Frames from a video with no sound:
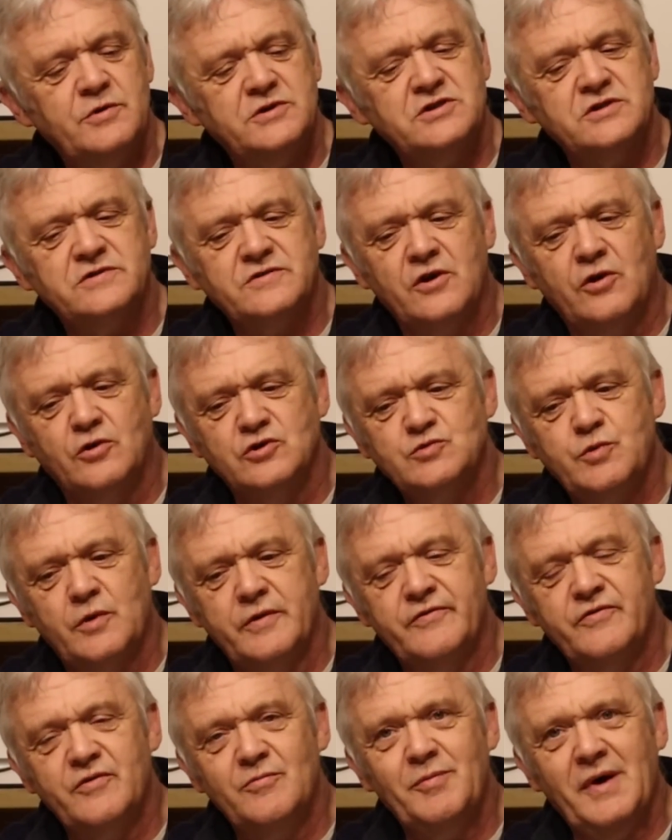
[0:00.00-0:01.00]
which is of course
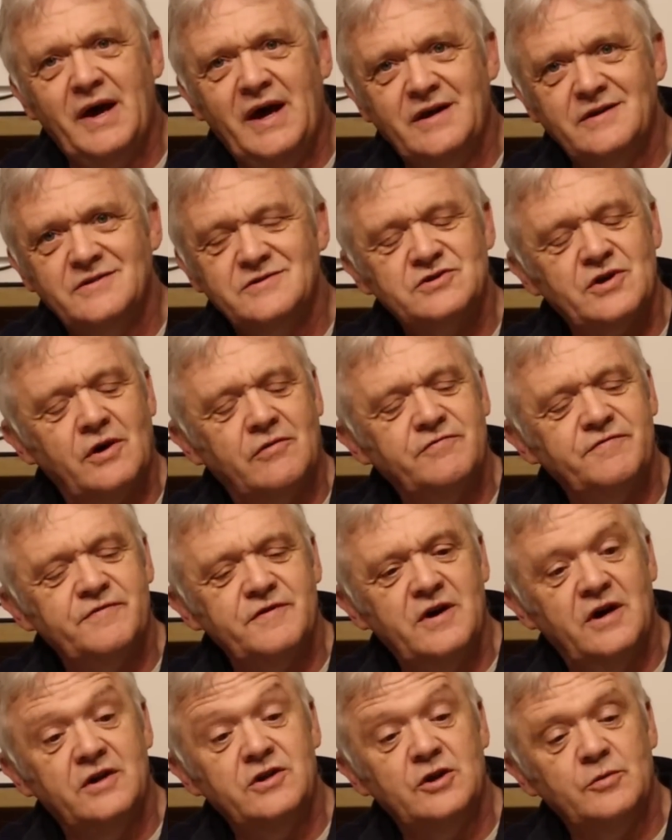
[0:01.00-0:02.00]
one of the bends of
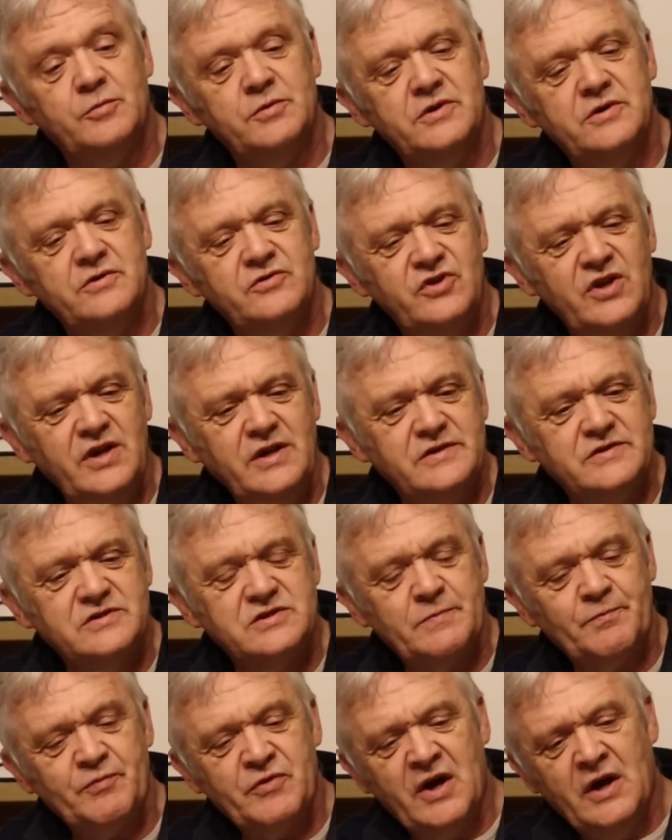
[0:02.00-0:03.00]

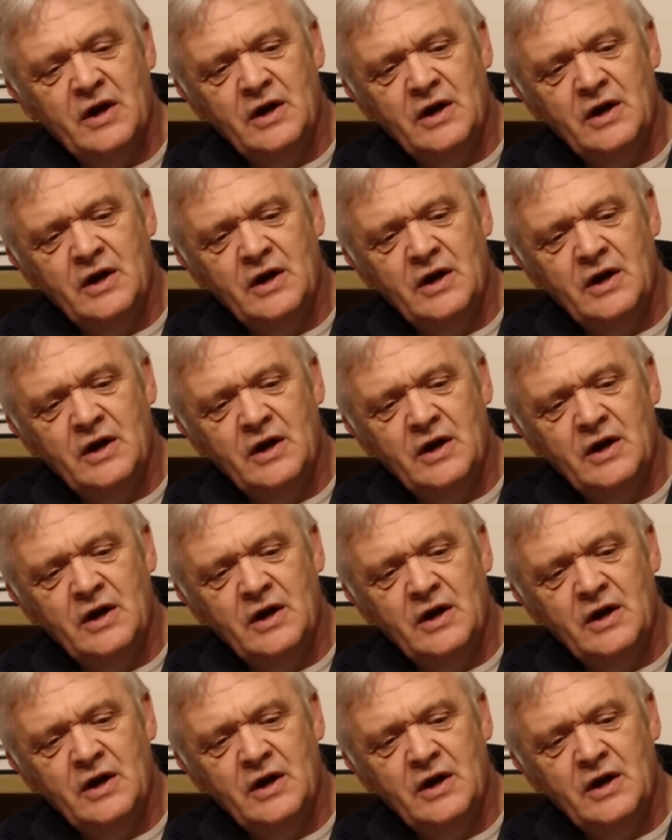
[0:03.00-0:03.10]
VAWTs.